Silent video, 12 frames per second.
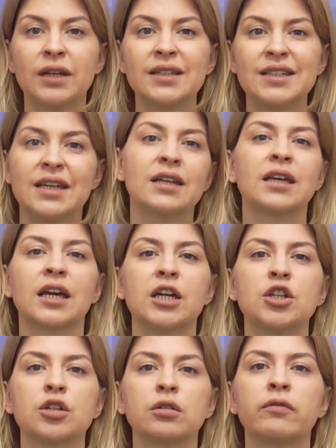and
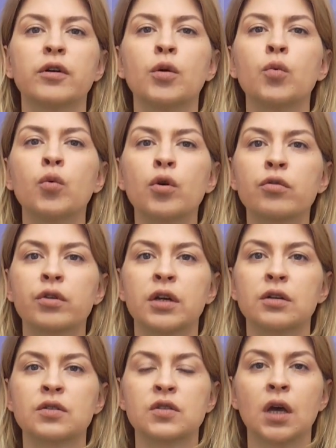dedication of our
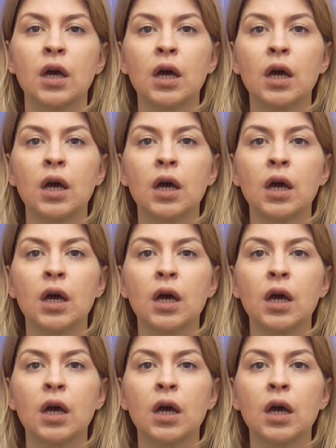warriors,